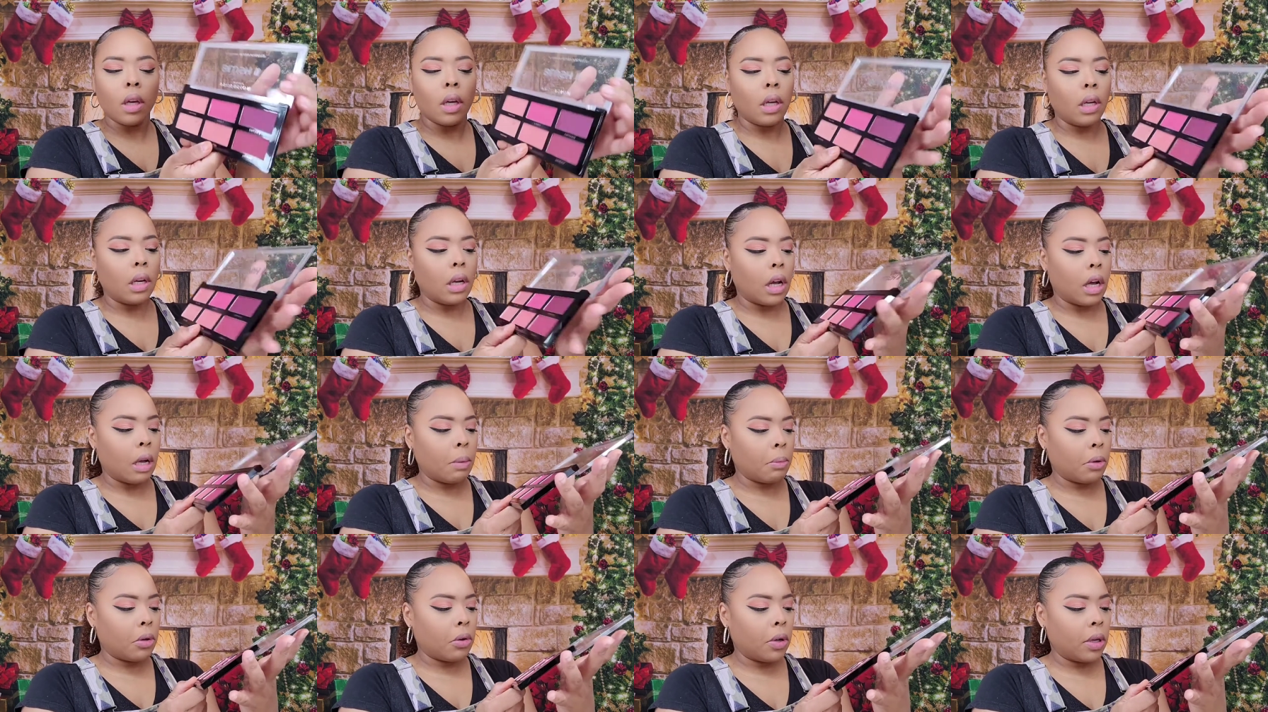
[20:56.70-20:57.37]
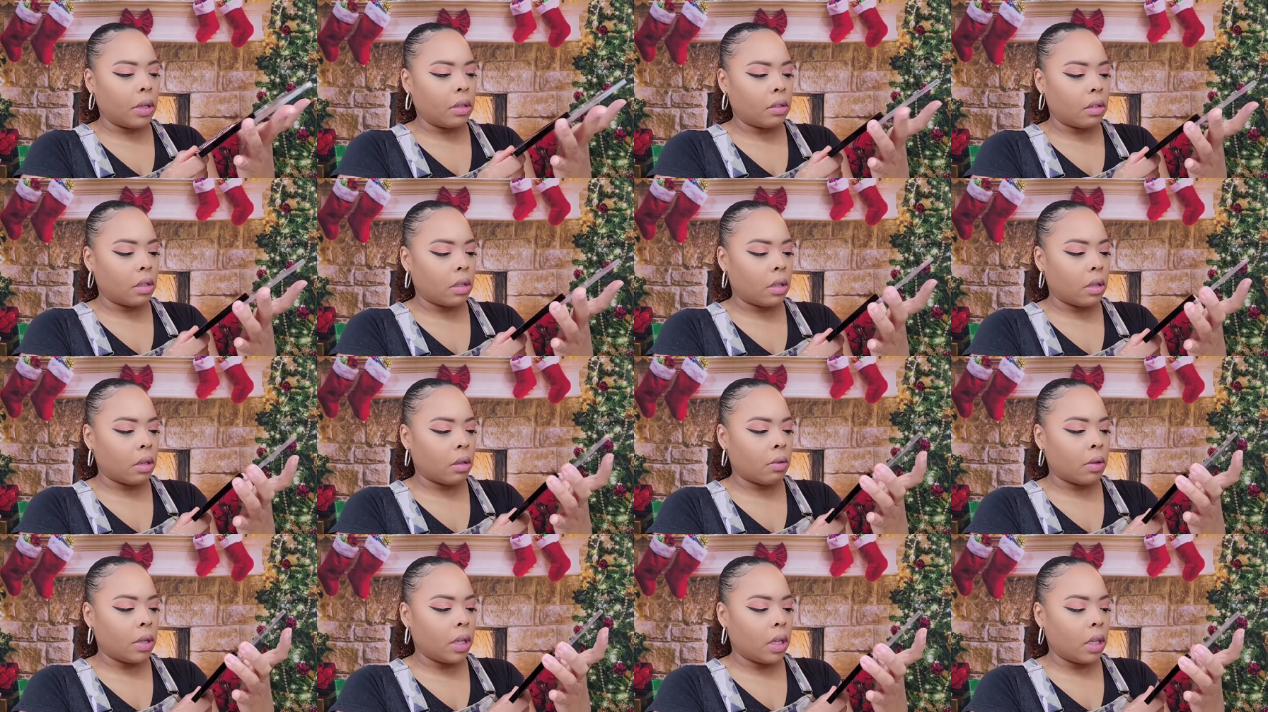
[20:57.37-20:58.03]
And I'm going to
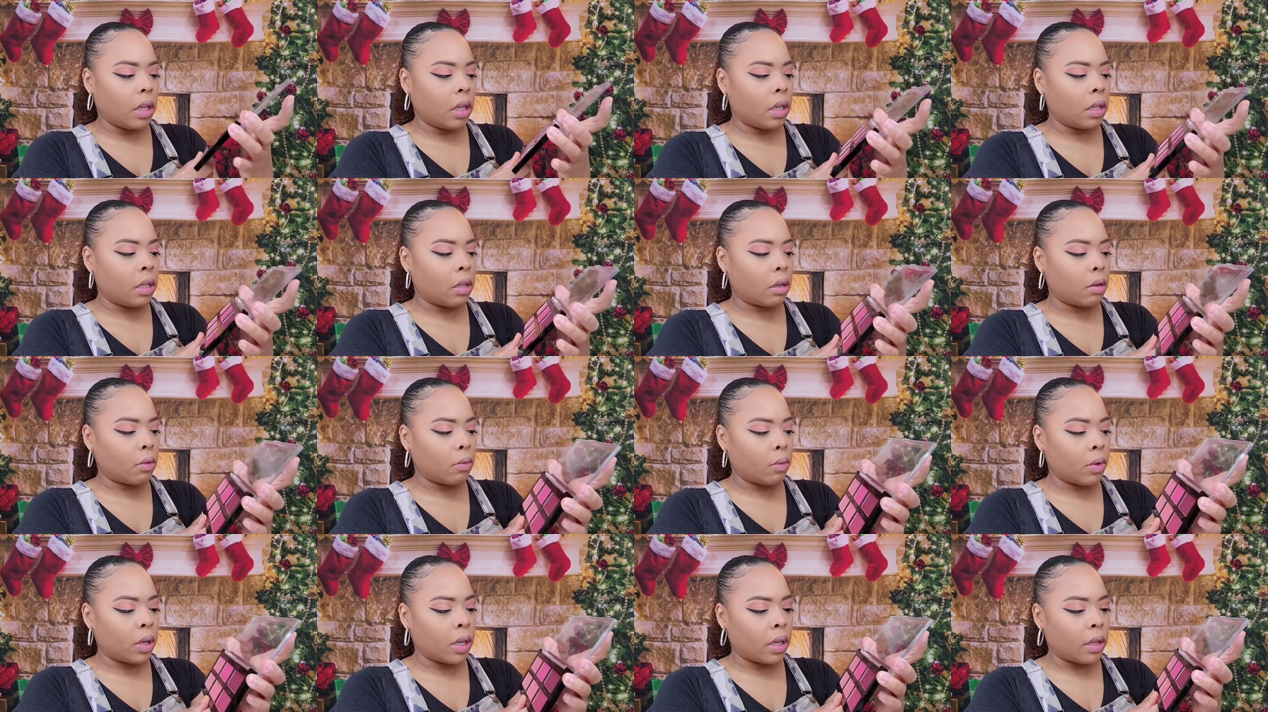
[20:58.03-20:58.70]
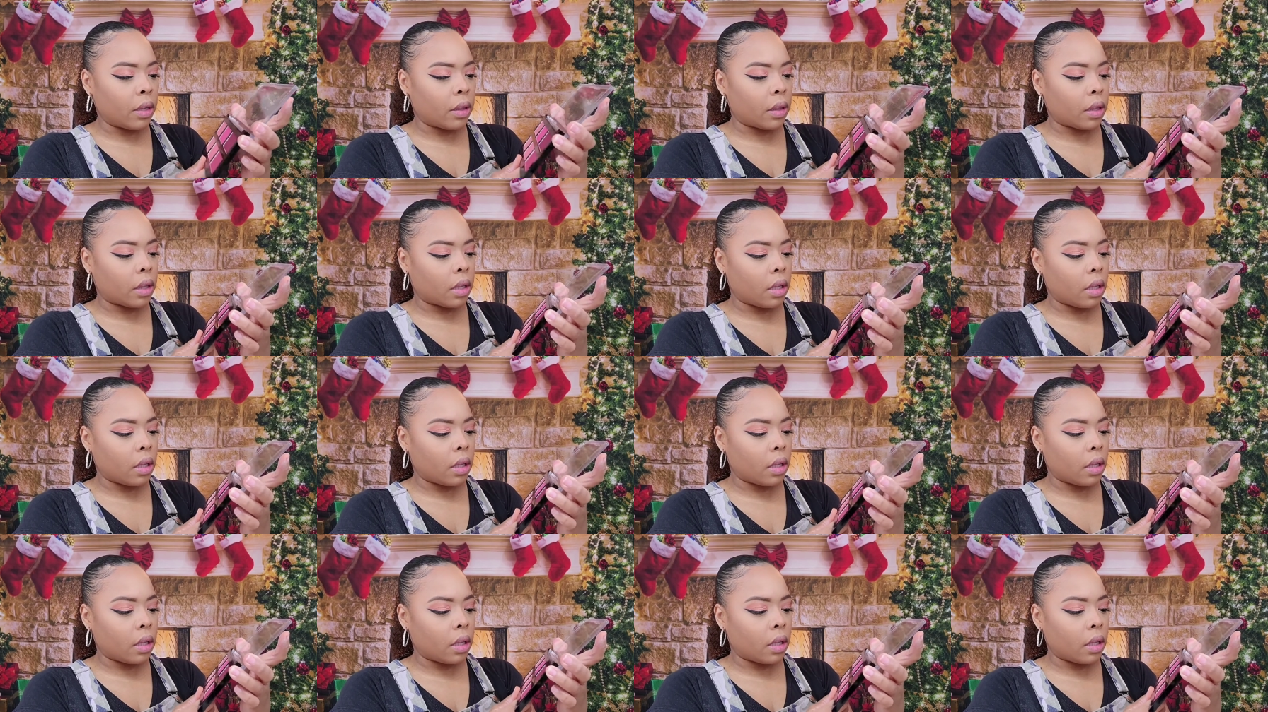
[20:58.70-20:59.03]
go in with